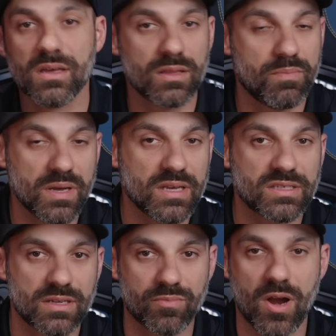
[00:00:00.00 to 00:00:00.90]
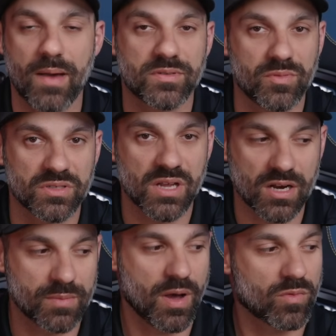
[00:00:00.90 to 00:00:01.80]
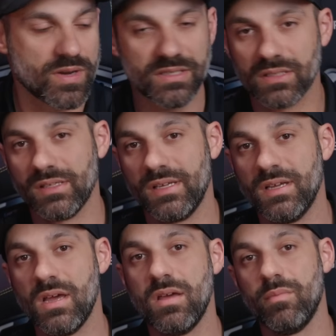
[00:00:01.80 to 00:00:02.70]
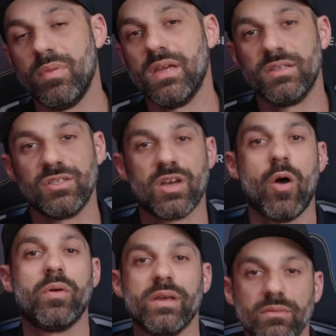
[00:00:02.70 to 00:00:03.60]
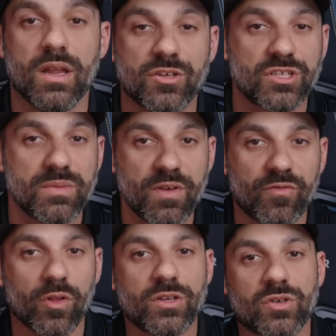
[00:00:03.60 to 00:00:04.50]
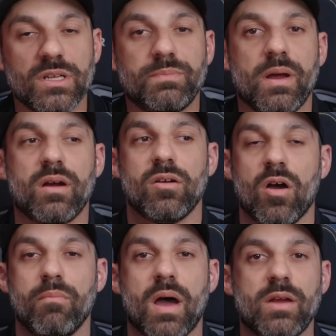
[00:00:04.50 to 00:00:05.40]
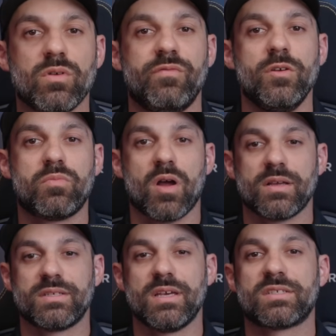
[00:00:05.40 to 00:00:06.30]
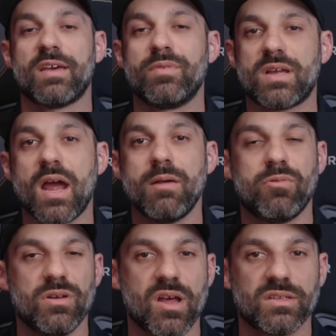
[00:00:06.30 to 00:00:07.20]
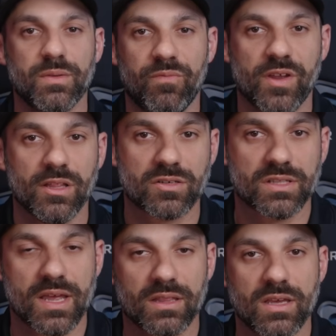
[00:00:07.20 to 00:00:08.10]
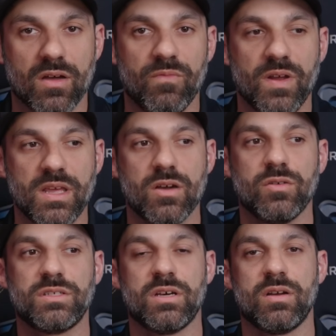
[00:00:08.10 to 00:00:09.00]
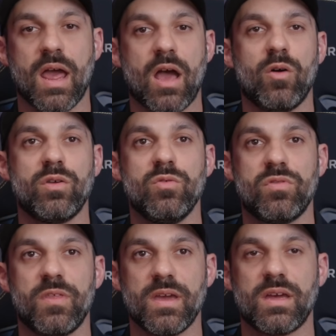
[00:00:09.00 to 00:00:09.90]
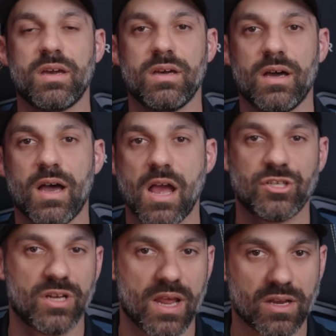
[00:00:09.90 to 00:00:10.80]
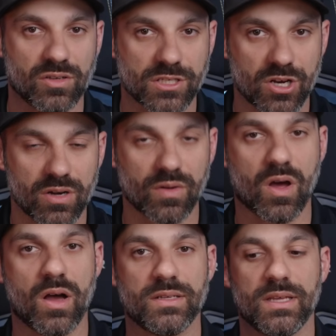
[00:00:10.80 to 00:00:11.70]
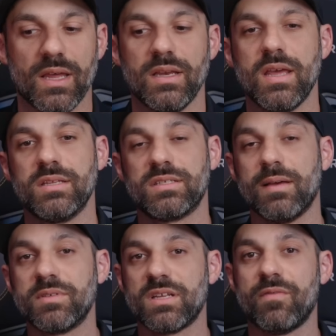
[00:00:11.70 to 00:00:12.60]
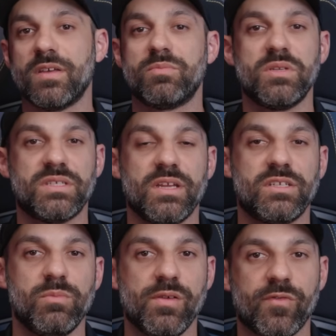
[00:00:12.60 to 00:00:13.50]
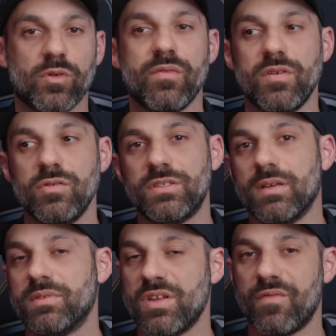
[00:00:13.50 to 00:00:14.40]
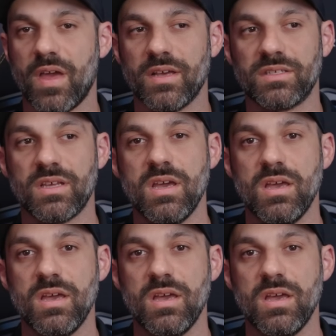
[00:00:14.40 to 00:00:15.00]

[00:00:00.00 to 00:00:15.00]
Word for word: the biggest and perhaps most talked about recently being Dekoni. Now, just to be fully transparent on my review process, I've been kind of putting out some feelers lately on videos on how you think uh, I should handle certain content, and some stuff has been sent to me for review, some stuff has